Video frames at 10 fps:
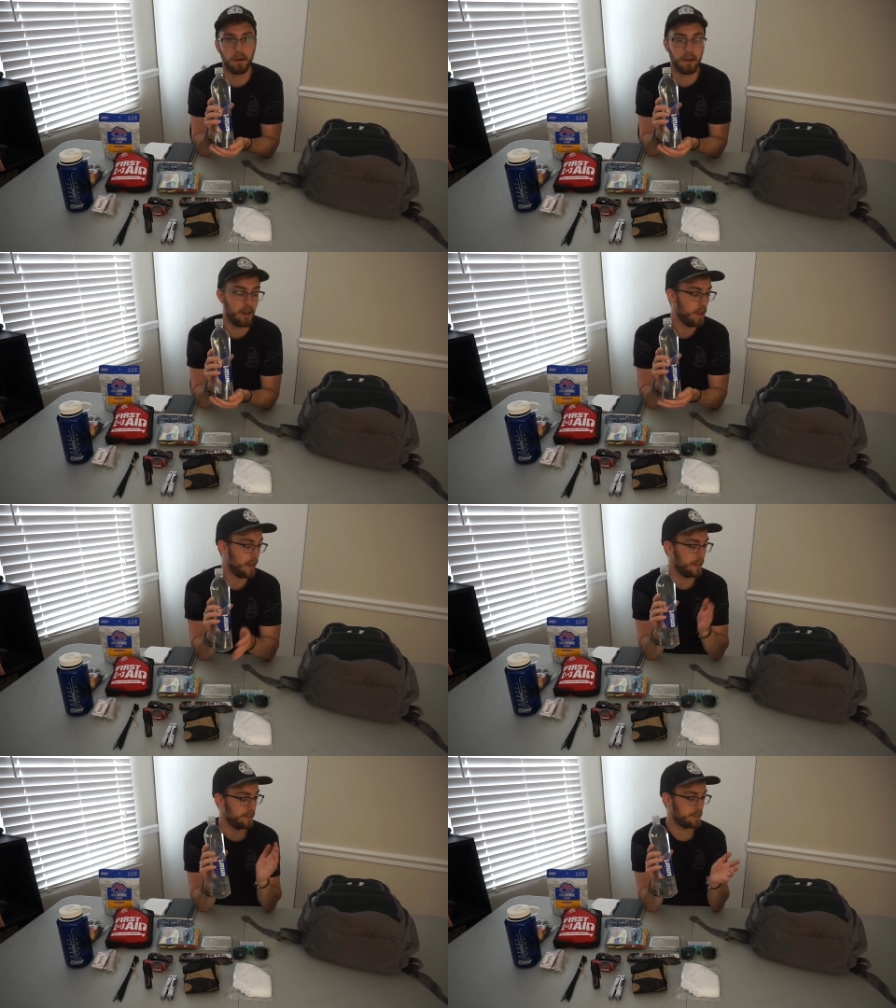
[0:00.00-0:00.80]
but
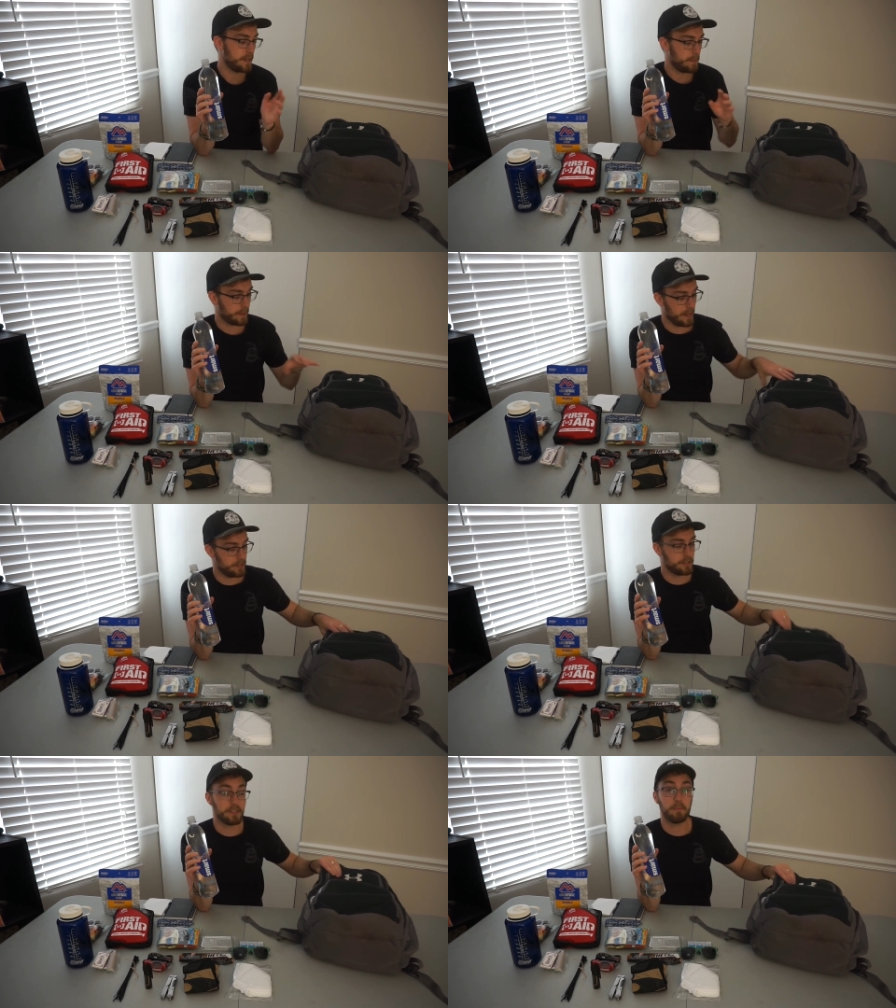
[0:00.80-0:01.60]
in this
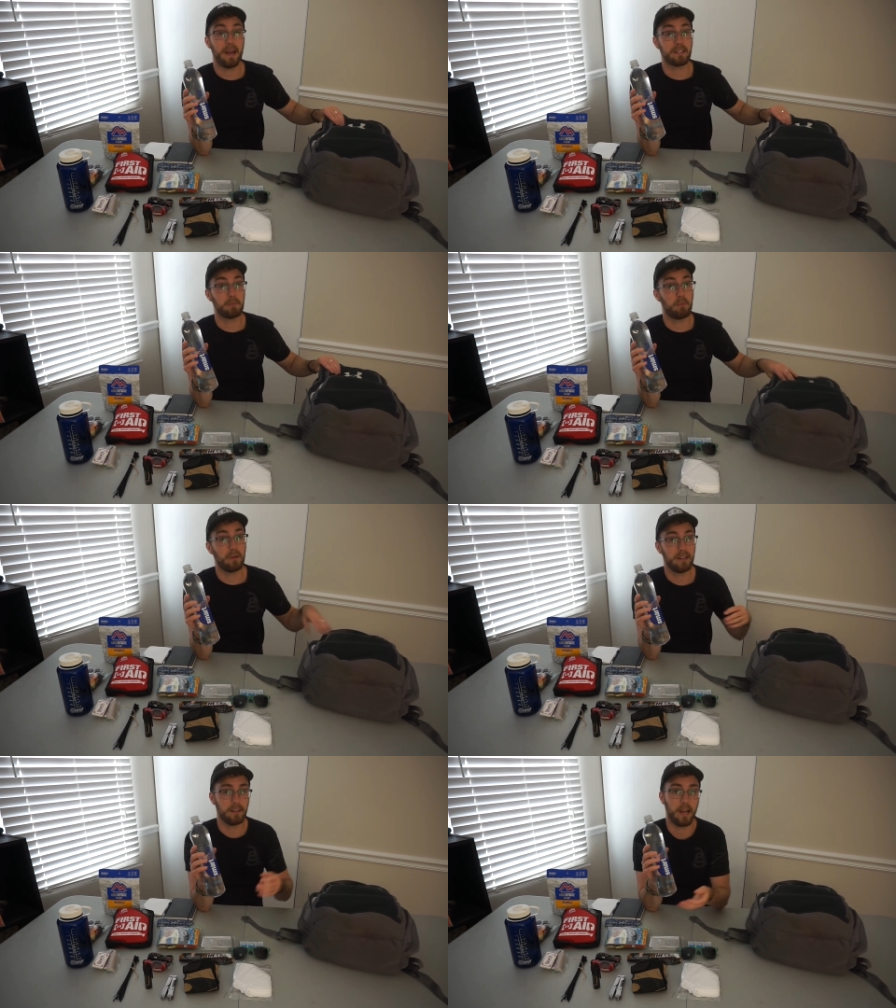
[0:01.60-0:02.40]
application, this pack's
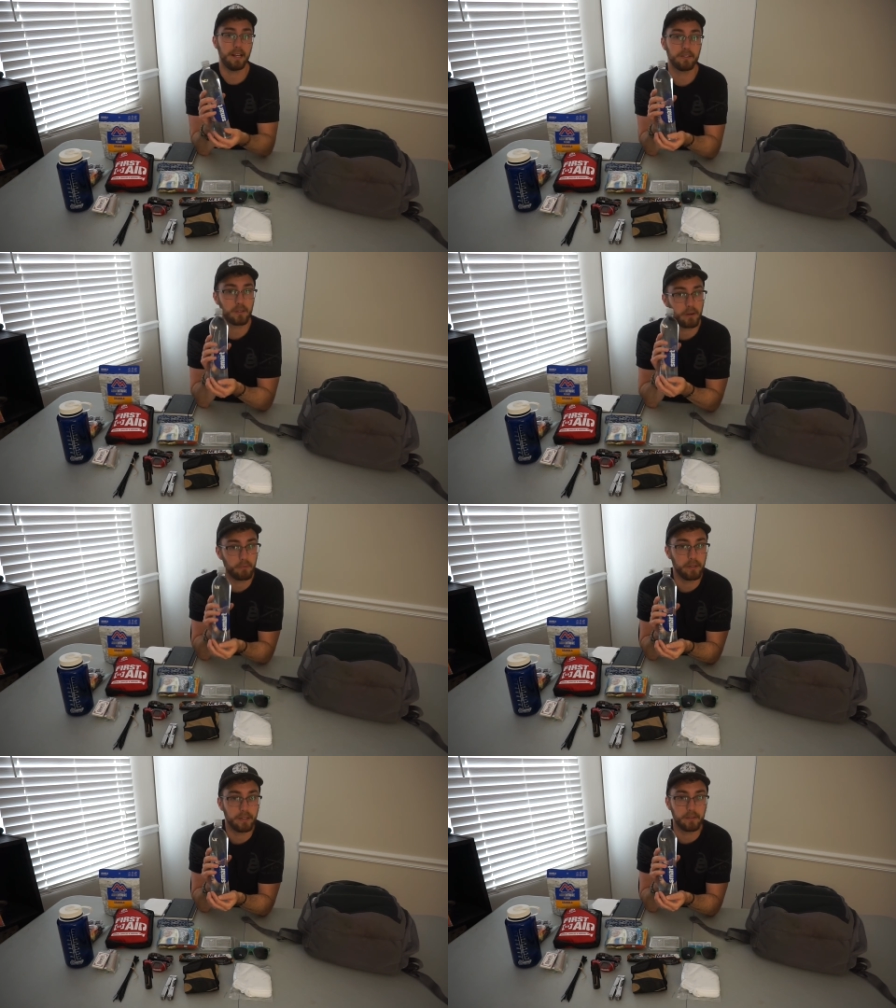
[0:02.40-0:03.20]
pretty light, so I
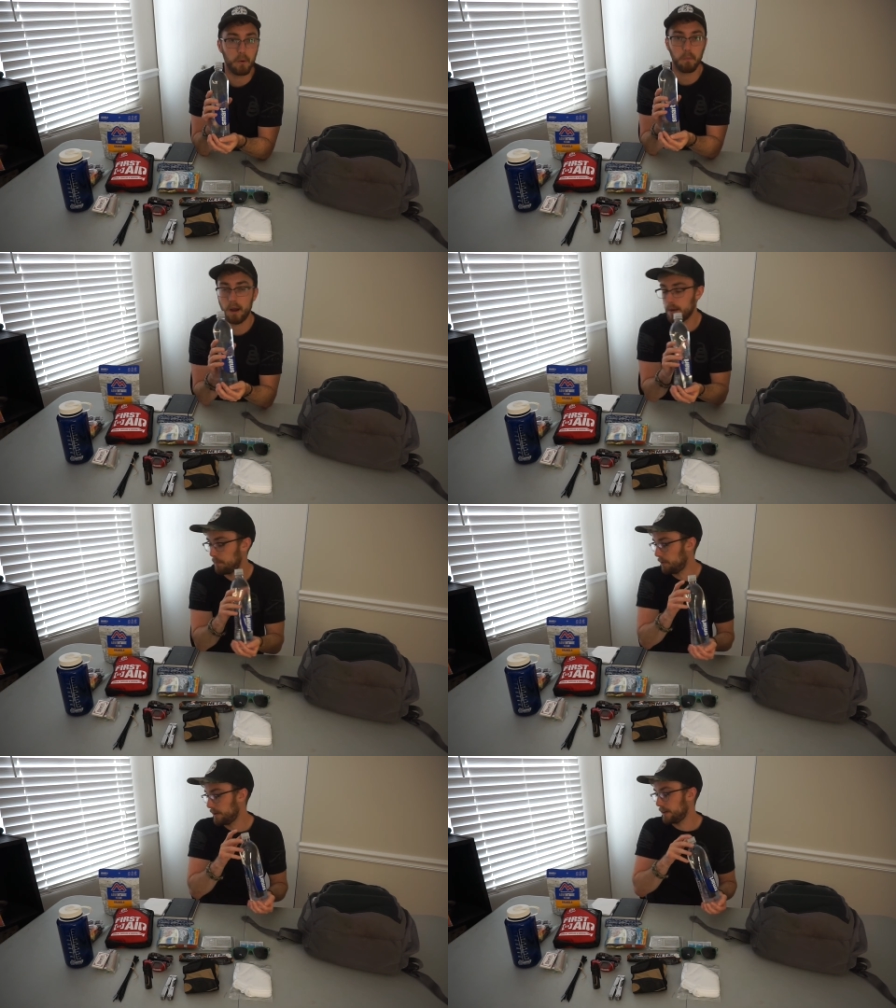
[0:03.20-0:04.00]
really don't
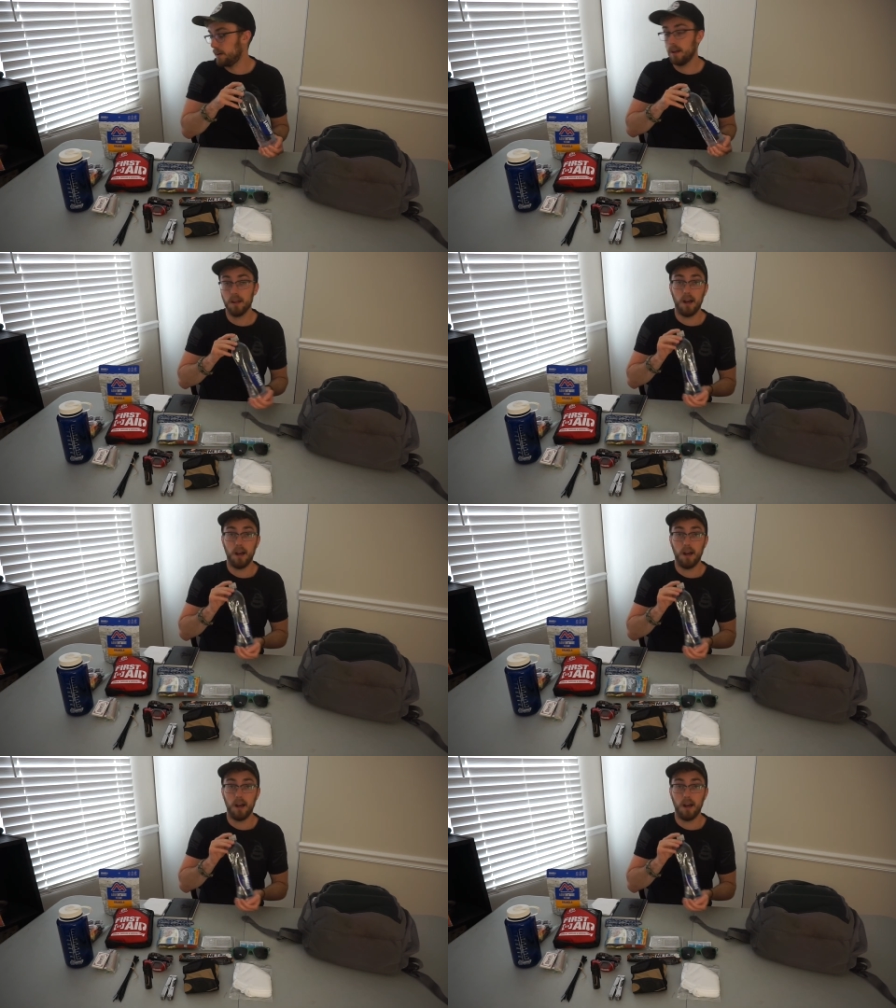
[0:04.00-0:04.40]
mind putting